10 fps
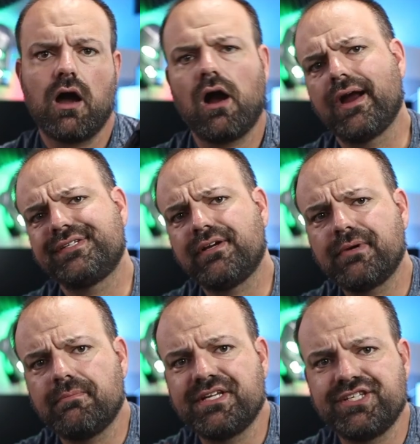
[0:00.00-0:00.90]
All right, so I'm going
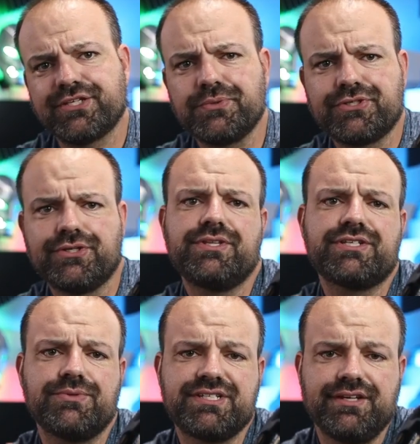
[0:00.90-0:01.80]
to mention this one too.
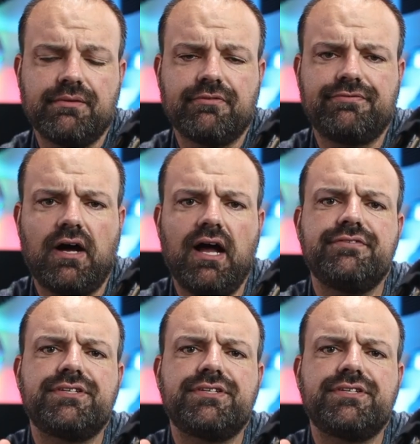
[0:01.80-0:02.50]
This one's deal number 5.